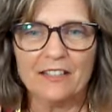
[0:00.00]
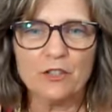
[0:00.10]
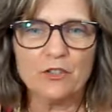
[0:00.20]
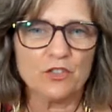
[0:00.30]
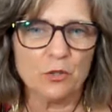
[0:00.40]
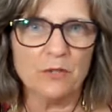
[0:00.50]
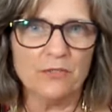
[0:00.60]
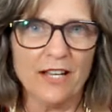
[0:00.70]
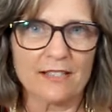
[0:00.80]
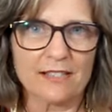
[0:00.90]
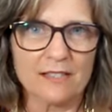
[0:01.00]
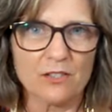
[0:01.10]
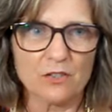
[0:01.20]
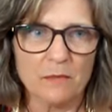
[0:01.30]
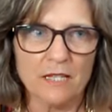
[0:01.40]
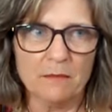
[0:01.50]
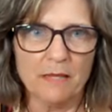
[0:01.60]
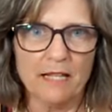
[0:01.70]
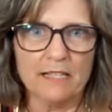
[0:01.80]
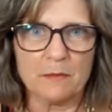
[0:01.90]
there's two of us. There's me and
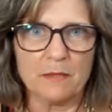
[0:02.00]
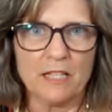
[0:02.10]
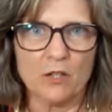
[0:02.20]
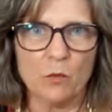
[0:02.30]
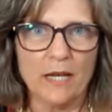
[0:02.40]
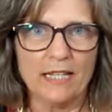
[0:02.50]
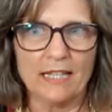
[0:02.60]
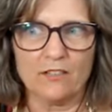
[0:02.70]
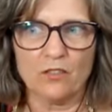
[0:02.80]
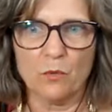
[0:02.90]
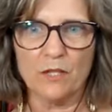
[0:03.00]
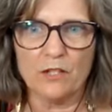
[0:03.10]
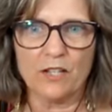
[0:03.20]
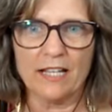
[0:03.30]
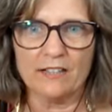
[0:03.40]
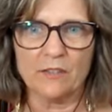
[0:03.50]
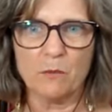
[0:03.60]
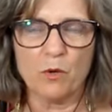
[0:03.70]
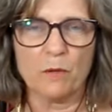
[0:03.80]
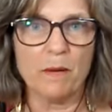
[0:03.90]
my husband here waiting, so we are kind of a
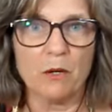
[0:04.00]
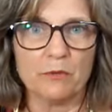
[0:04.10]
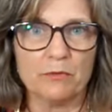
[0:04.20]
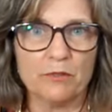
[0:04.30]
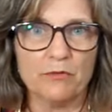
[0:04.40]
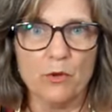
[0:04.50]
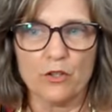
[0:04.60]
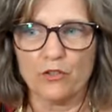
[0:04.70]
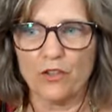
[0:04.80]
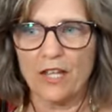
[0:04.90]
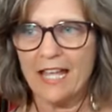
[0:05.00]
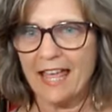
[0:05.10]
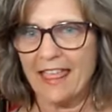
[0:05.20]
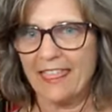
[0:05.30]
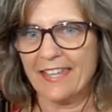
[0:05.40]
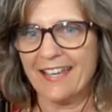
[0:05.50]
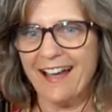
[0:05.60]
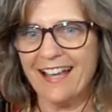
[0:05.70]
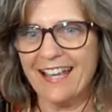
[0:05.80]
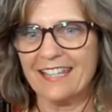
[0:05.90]
more powerful force. The
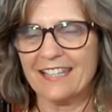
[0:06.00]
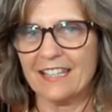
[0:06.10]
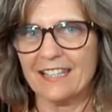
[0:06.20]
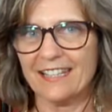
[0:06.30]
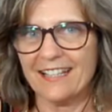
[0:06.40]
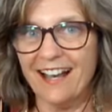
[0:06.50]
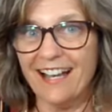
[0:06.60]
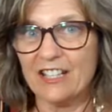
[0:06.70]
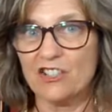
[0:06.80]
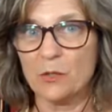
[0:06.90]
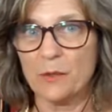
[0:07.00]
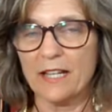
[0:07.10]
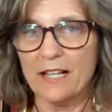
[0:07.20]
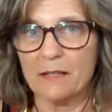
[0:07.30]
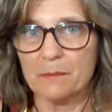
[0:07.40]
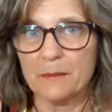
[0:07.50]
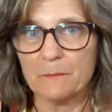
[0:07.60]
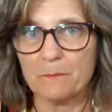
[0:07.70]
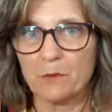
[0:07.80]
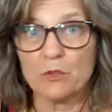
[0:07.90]
guy showing up
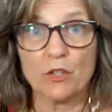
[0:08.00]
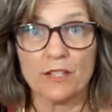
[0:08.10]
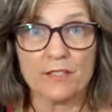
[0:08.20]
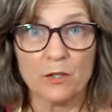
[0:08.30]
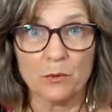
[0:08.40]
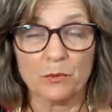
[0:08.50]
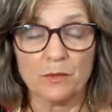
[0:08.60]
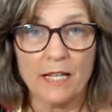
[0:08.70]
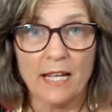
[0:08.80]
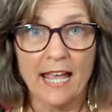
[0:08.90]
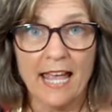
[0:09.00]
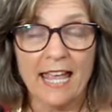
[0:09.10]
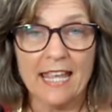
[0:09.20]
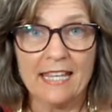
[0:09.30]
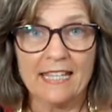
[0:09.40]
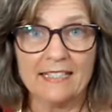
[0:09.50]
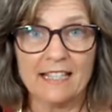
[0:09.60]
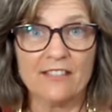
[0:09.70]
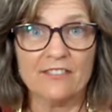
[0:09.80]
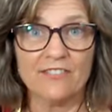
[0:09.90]
was on his own. And
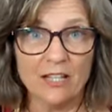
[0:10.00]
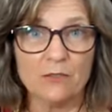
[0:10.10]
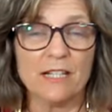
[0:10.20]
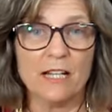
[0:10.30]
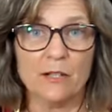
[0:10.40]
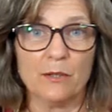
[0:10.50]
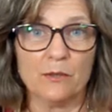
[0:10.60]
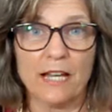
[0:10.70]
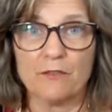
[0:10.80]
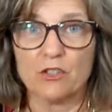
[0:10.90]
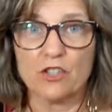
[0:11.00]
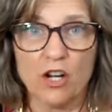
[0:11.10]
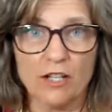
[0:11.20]
I found out after